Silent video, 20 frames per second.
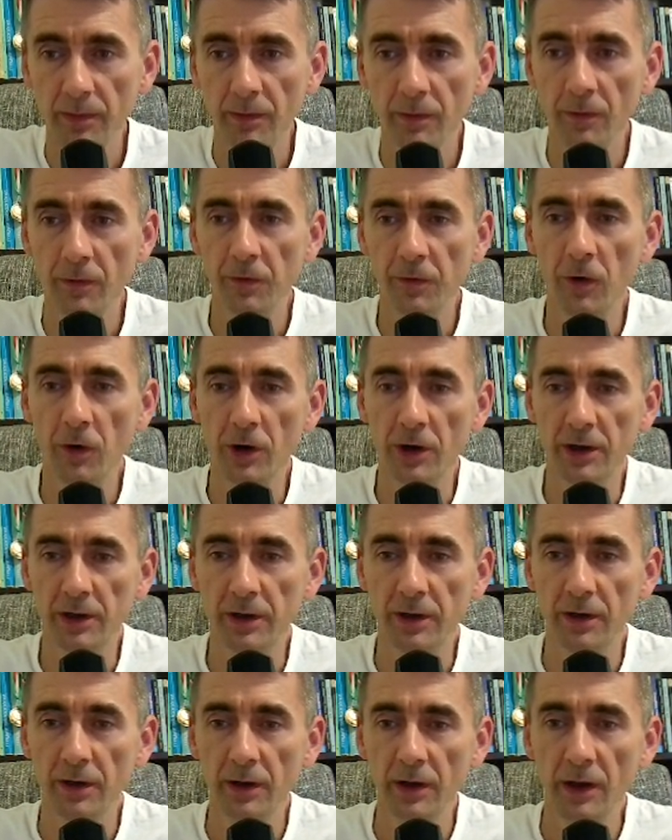fork,
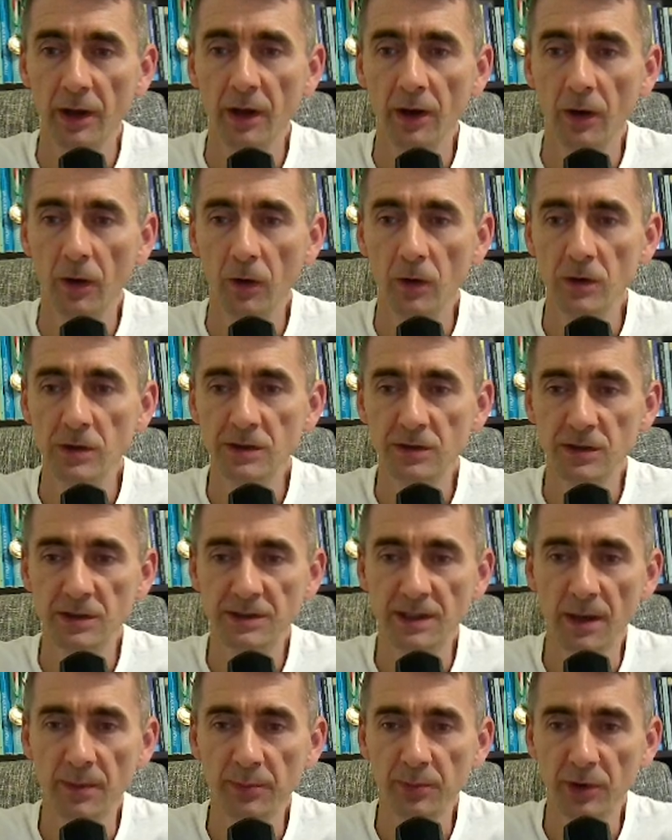also
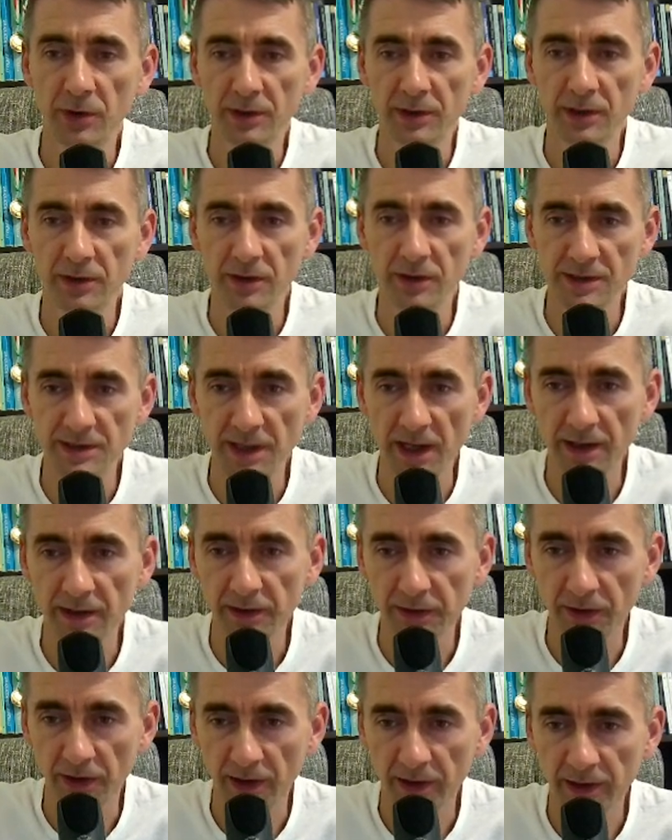supporting the
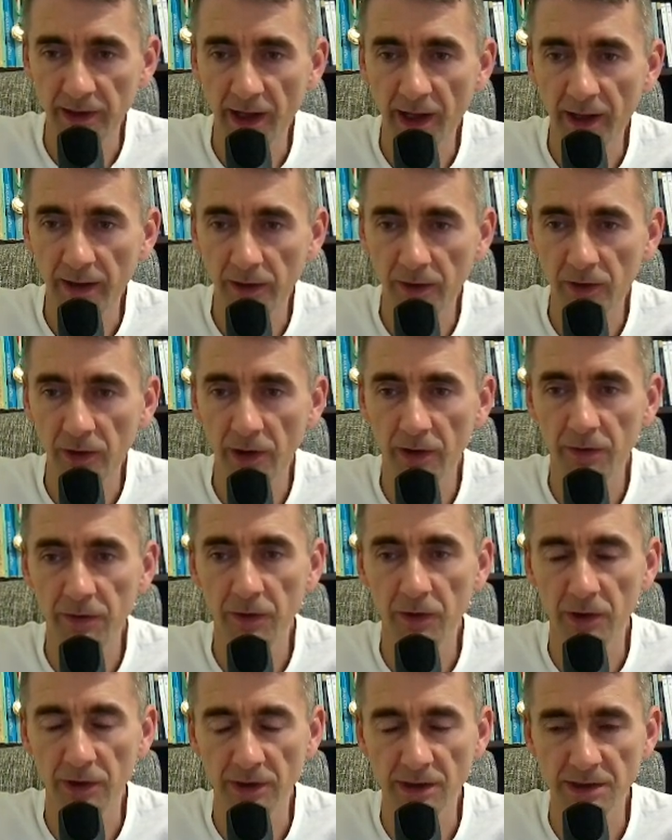center, and then going
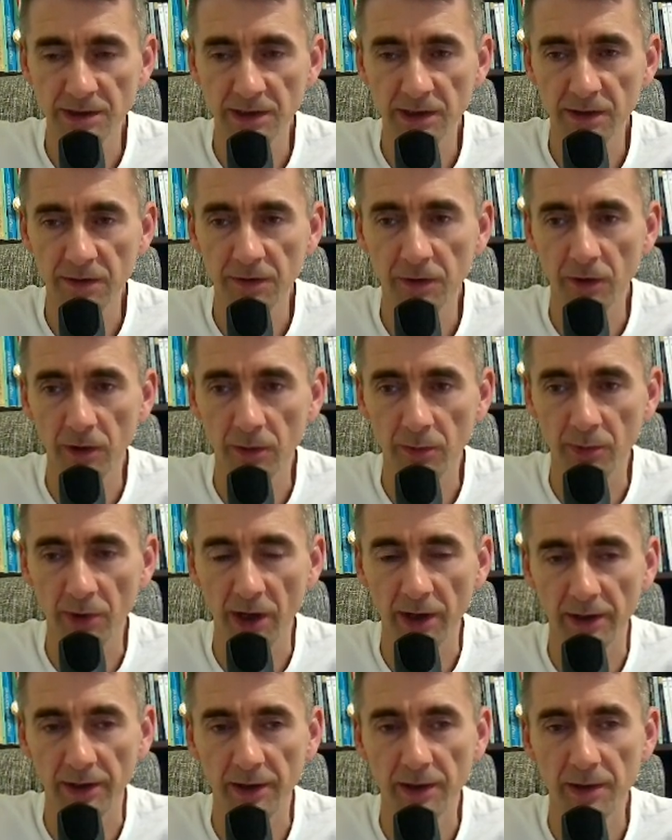for this e4
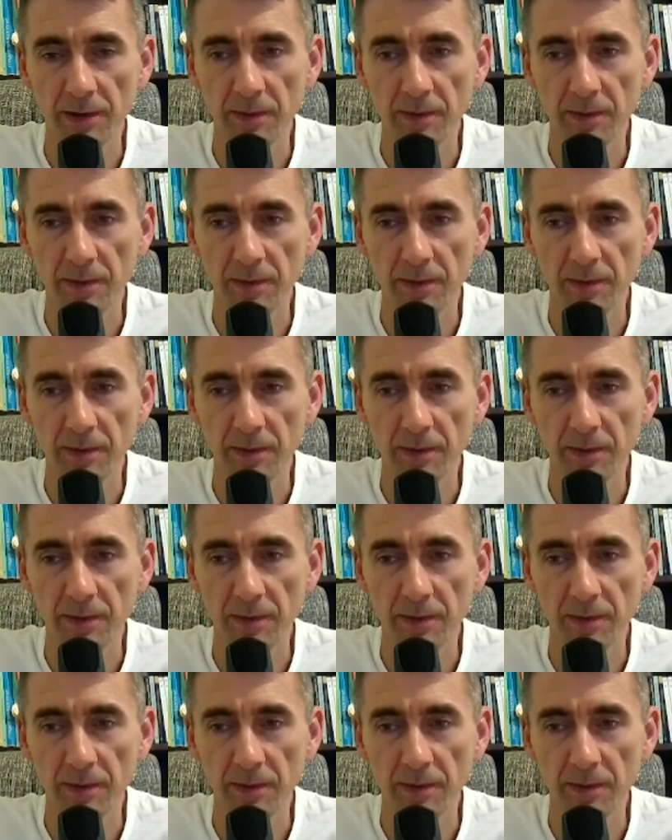break.